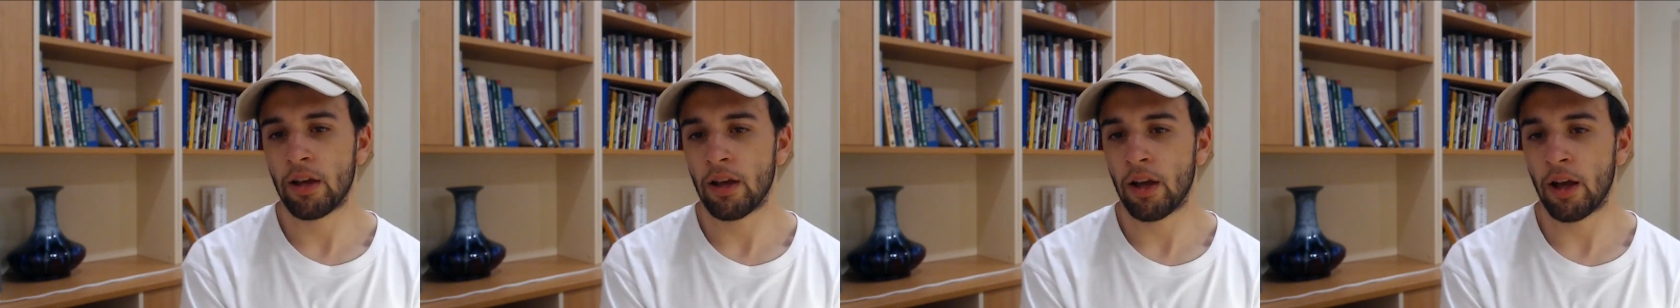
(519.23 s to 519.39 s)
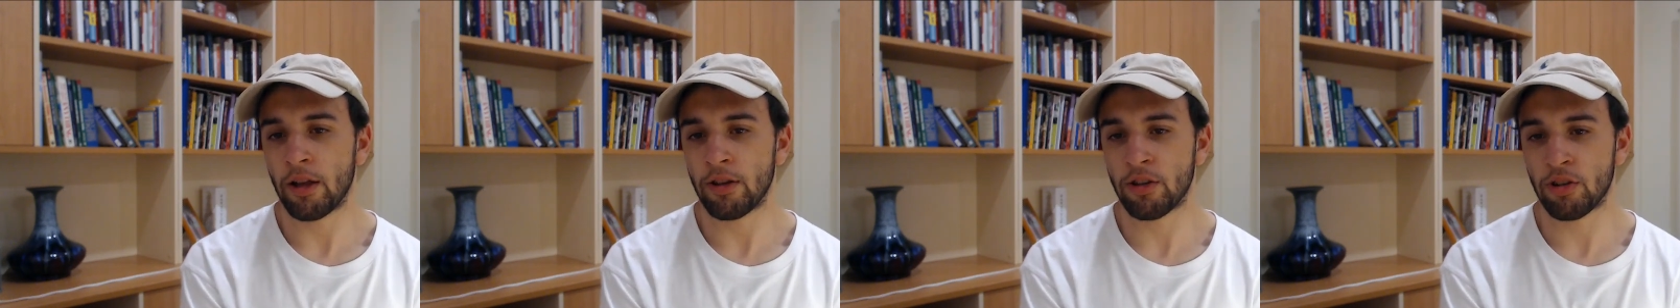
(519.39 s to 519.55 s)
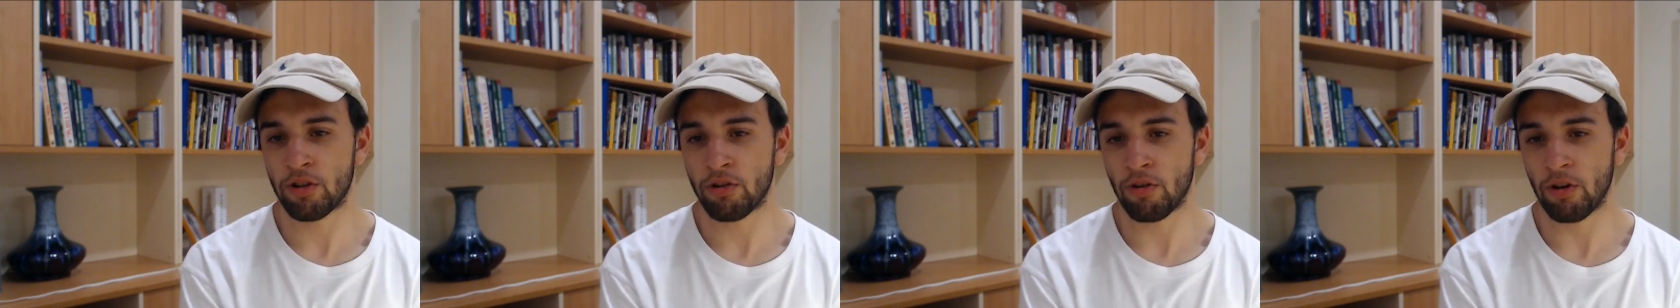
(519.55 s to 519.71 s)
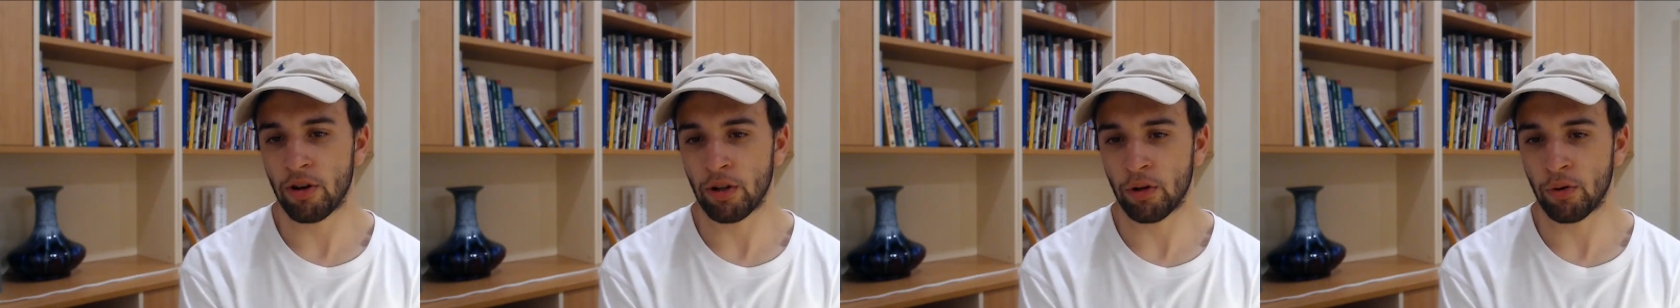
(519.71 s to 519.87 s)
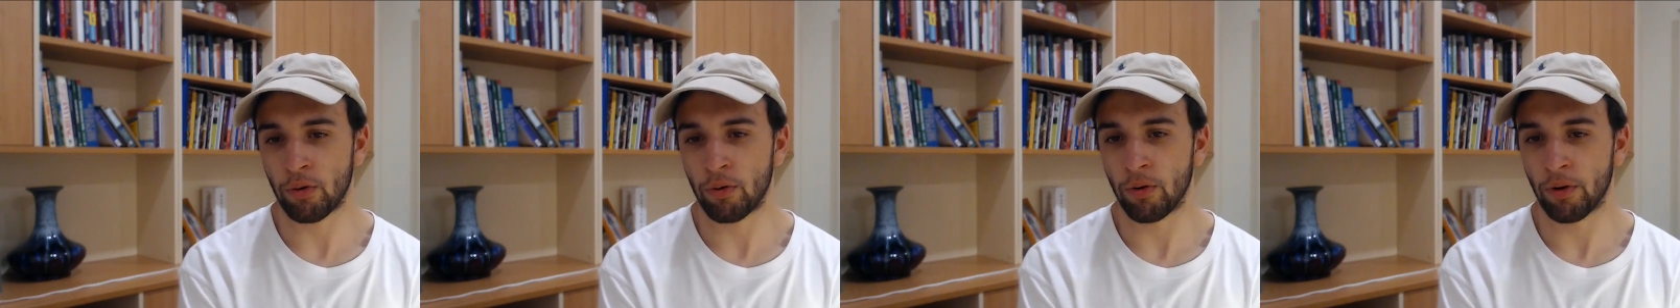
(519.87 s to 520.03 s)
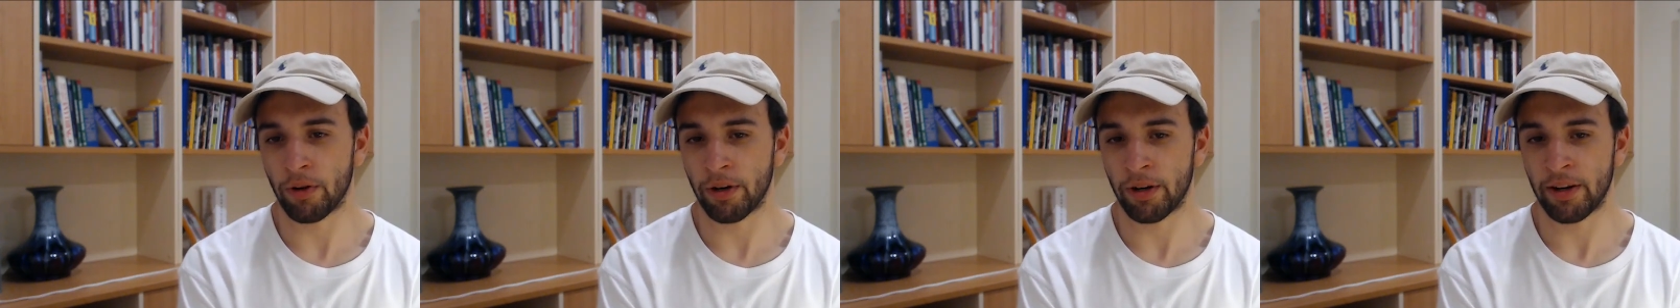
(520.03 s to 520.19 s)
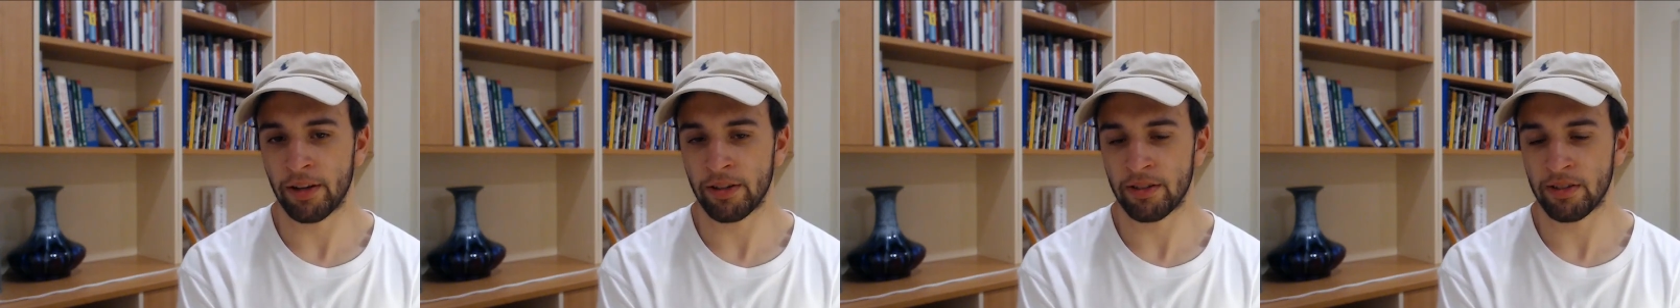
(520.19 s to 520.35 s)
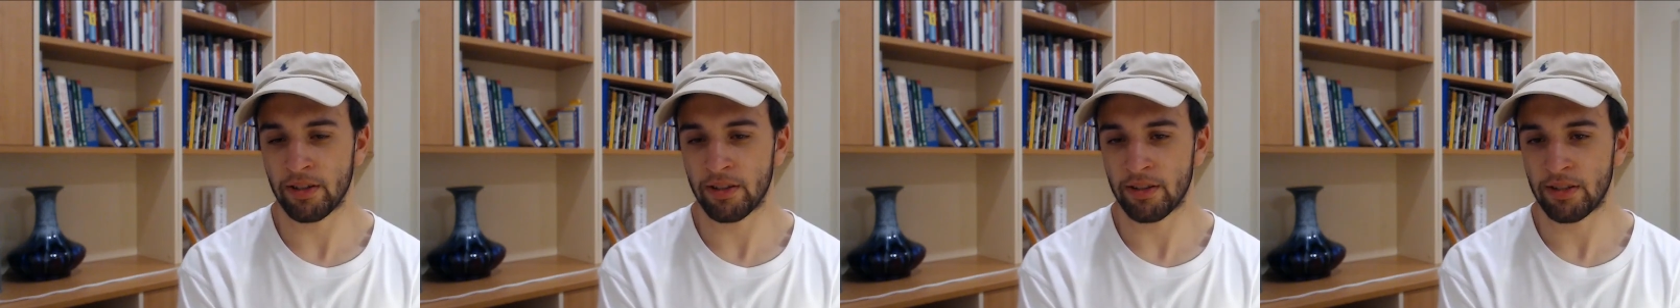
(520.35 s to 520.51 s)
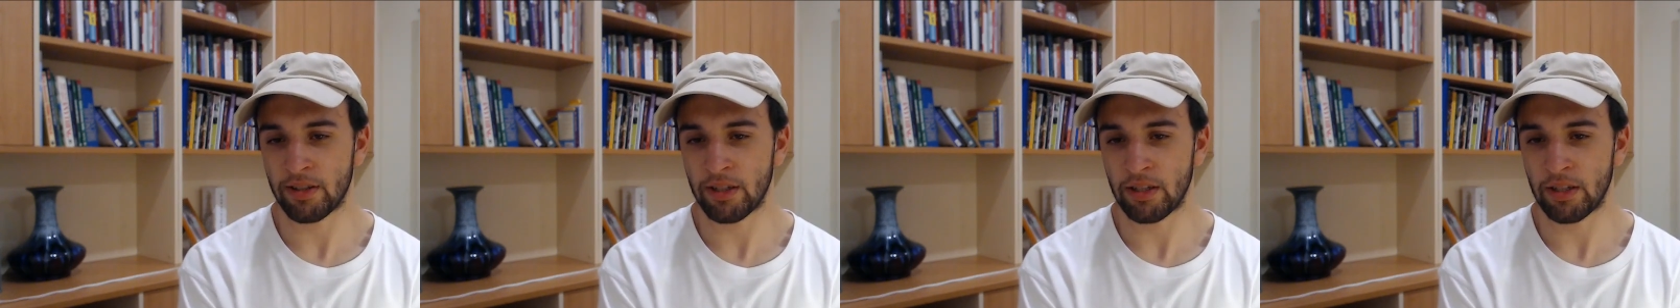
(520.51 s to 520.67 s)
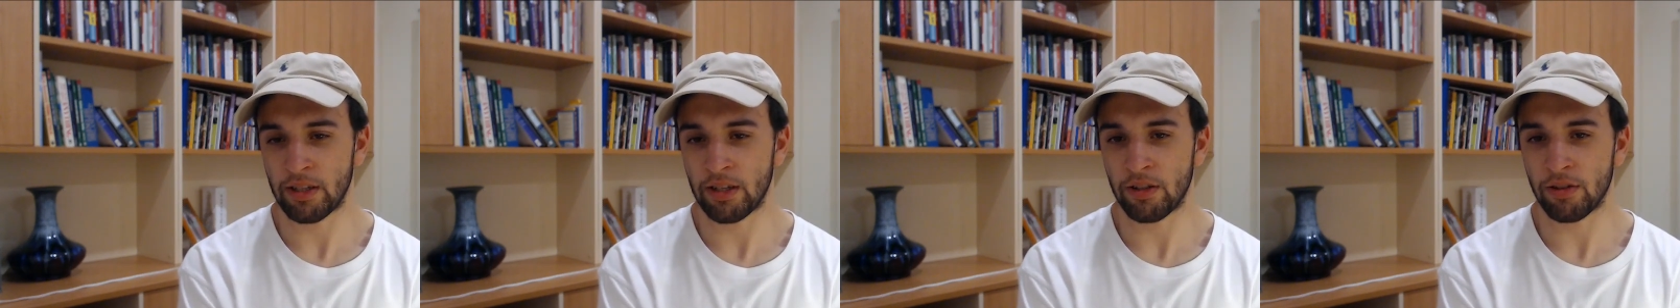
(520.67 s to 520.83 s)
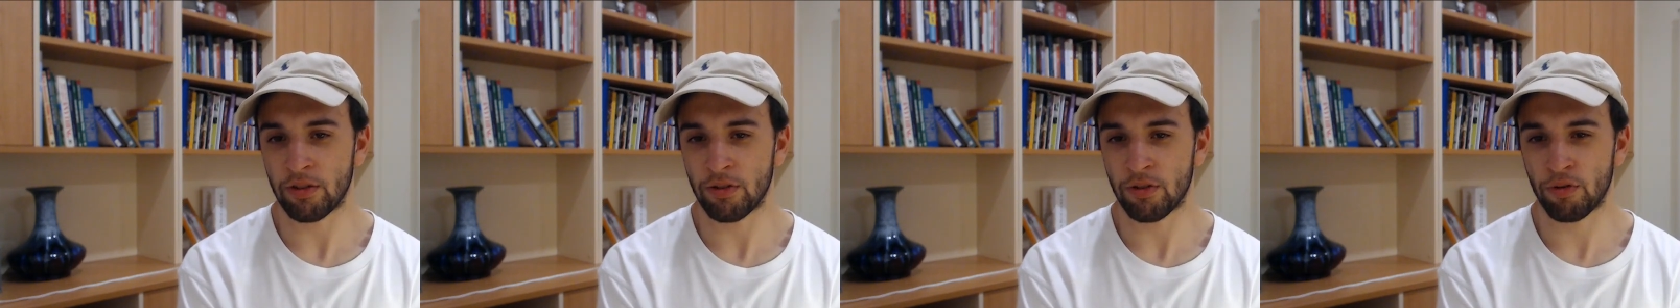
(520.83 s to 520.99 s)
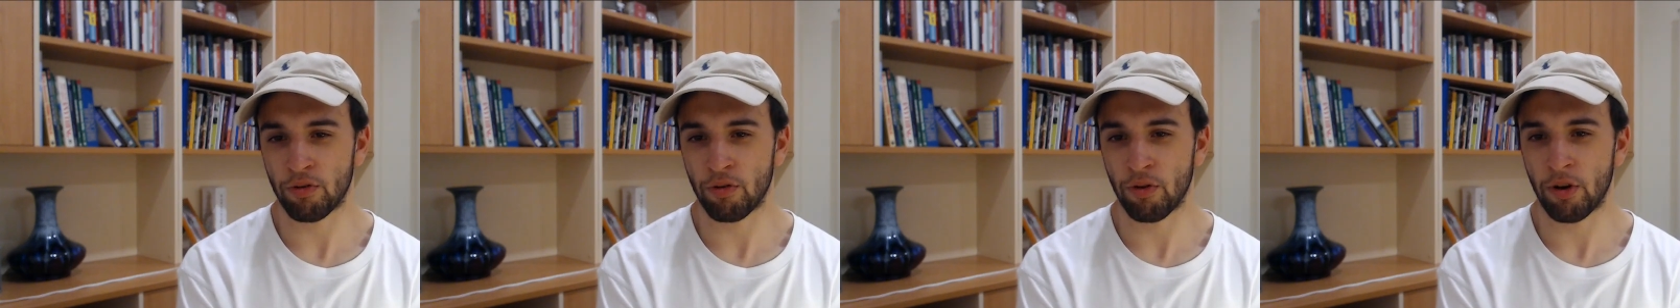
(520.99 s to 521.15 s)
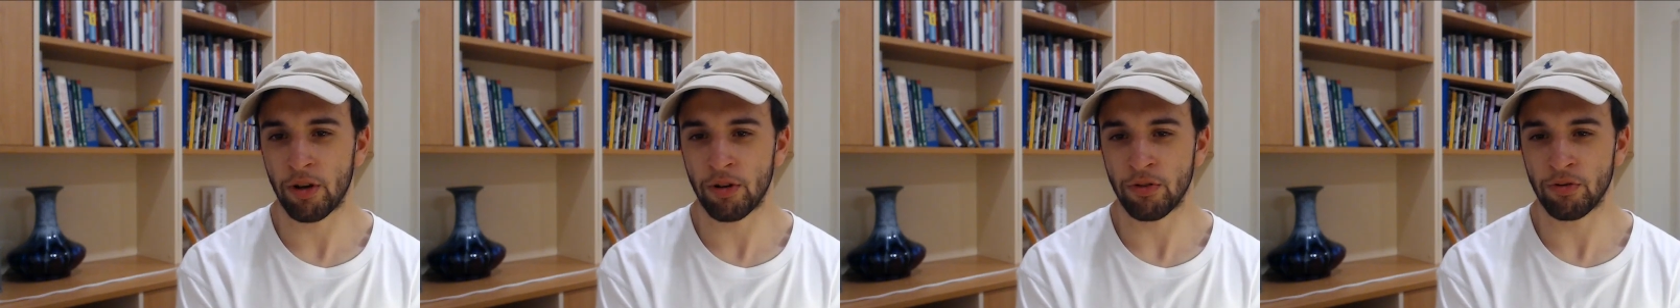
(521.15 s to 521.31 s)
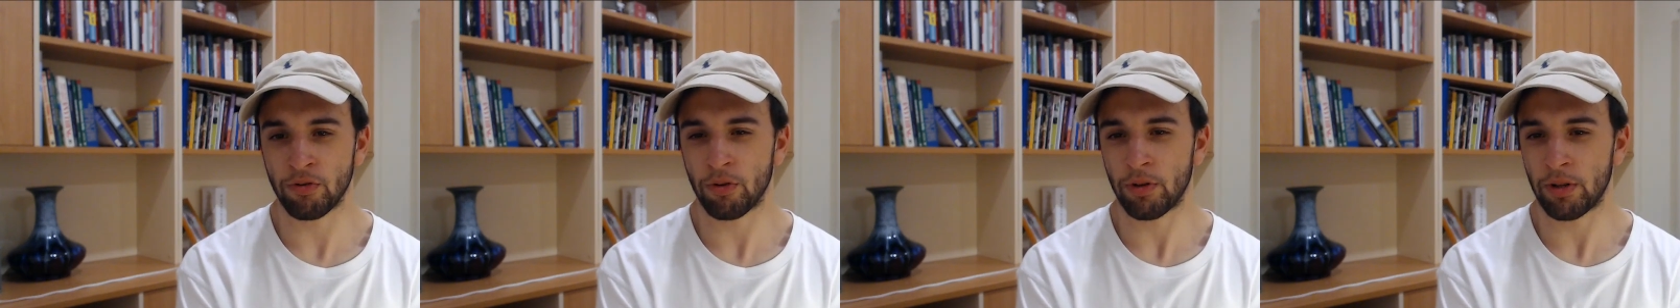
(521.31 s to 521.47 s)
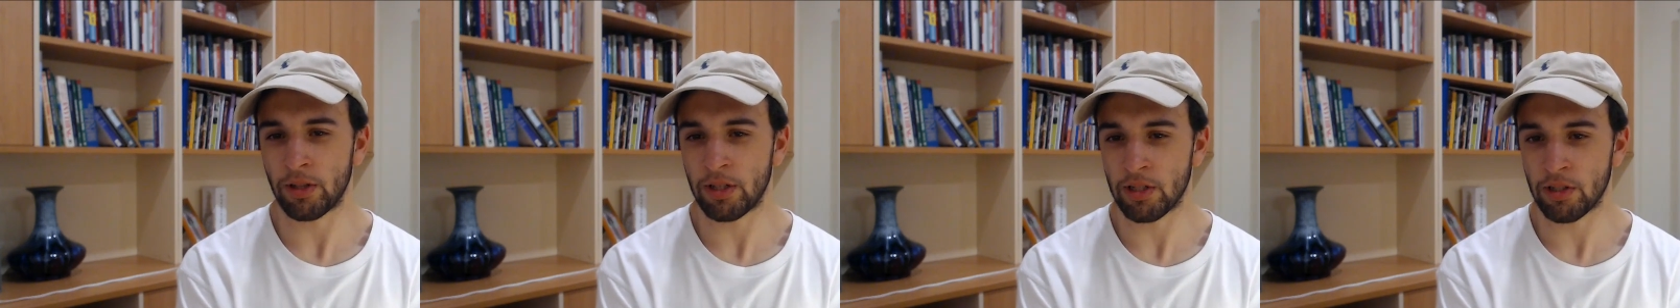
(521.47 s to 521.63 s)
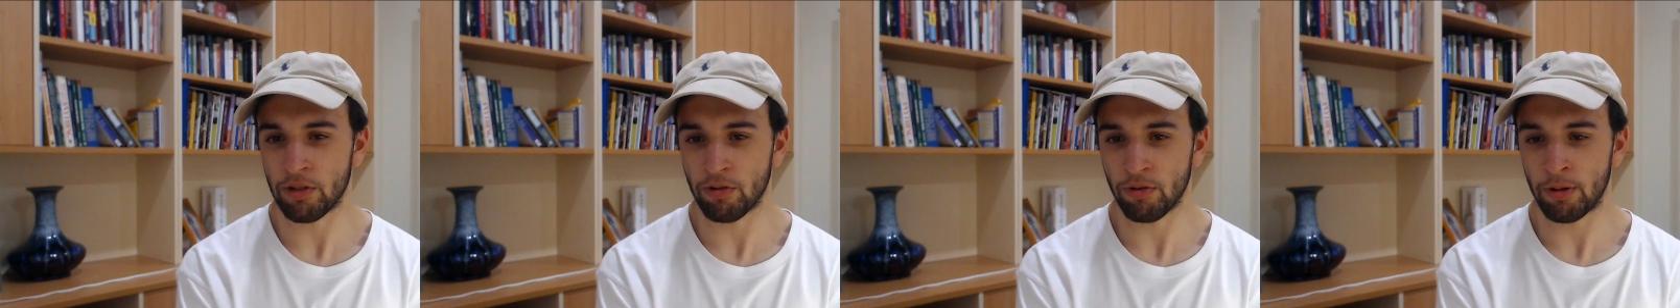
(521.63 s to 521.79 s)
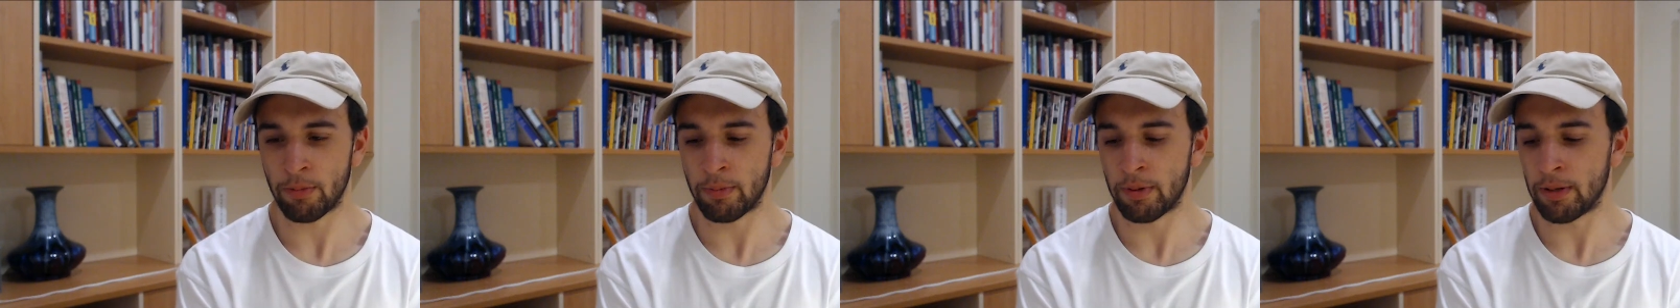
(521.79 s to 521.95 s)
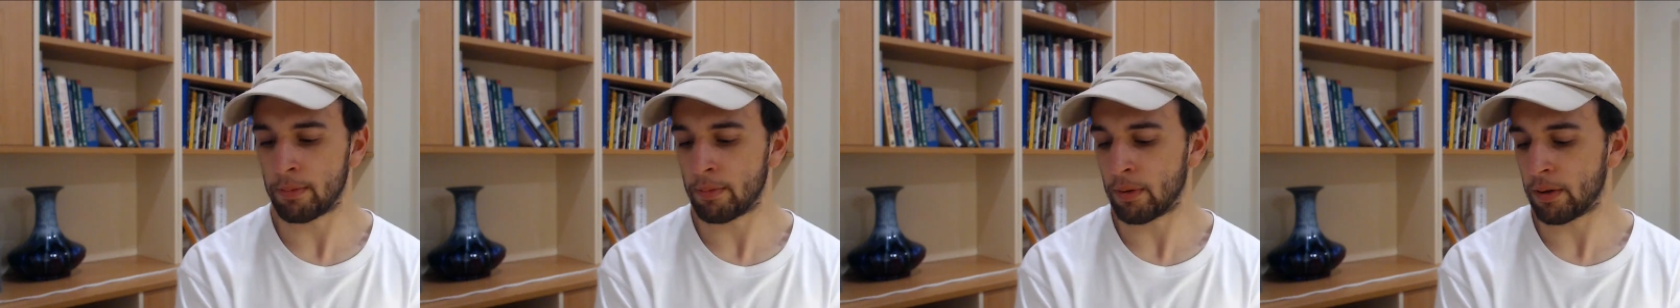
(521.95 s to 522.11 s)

I'm just trying to call it as I see it and try and draw on history a bit.